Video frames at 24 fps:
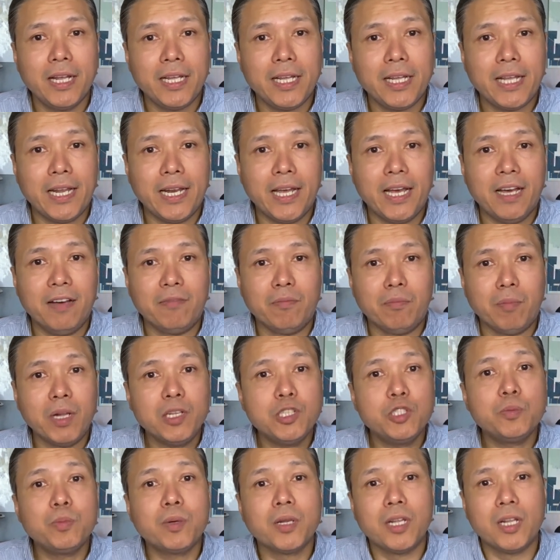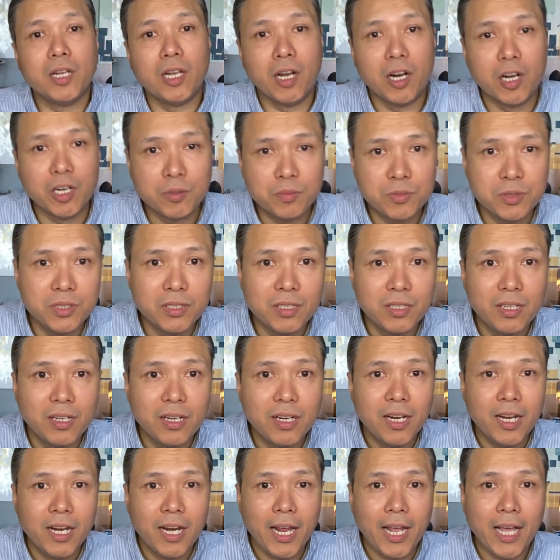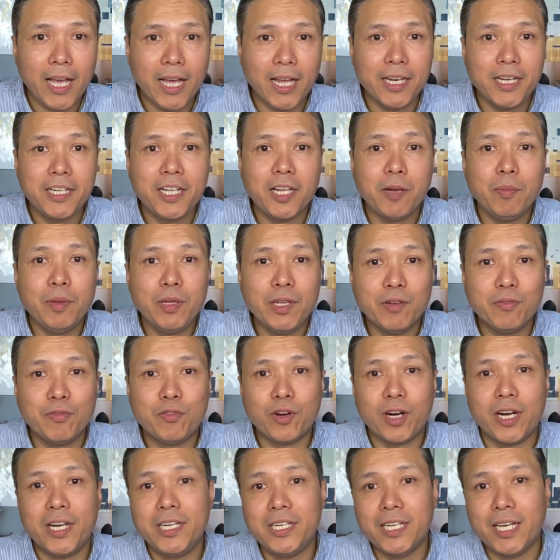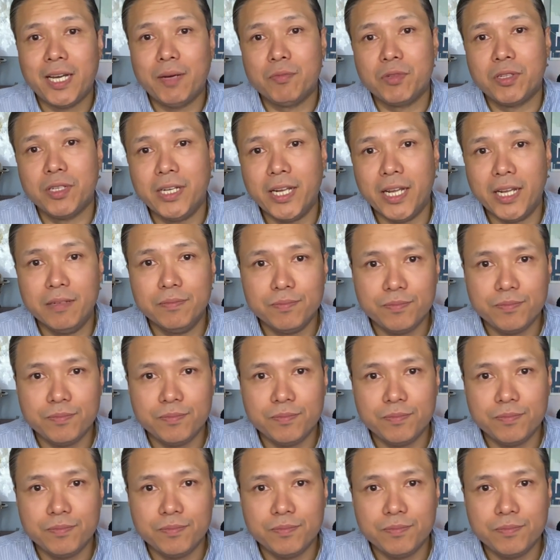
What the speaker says: can have multiple alarms, and it can be for any time of the day.